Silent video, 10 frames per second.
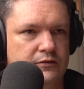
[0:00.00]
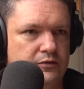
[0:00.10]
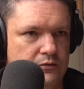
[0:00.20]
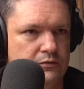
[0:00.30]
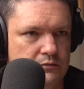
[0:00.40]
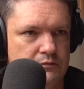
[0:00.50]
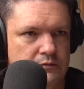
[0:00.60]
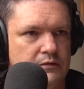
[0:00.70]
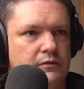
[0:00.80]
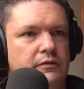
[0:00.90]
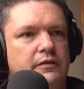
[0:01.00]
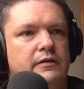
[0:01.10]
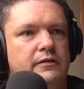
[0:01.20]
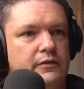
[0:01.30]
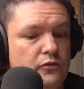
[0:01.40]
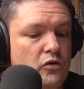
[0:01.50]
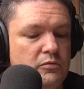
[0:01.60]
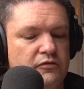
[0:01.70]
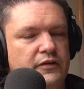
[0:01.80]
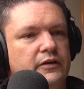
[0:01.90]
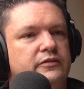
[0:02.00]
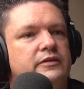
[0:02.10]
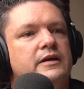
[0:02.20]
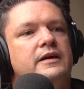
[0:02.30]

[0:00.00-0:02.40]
to the normal folks.